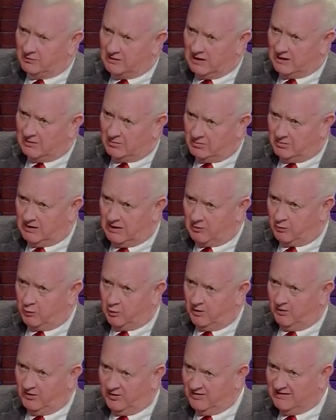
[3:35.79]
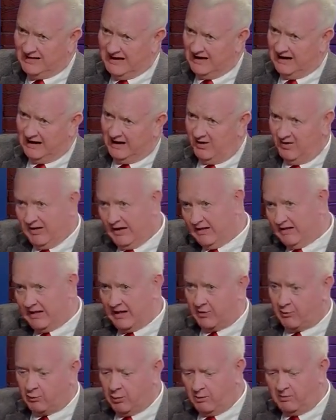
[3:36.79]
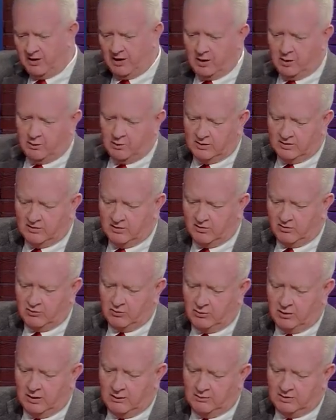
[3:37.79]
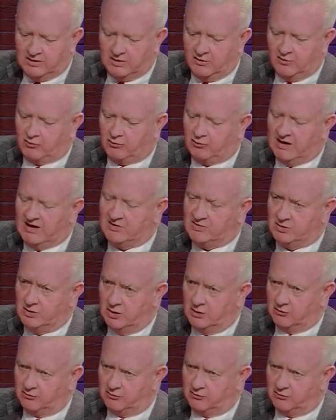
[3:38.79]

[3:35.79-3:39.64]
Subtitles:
That's where the Senate is at. That's where we go with this ratio,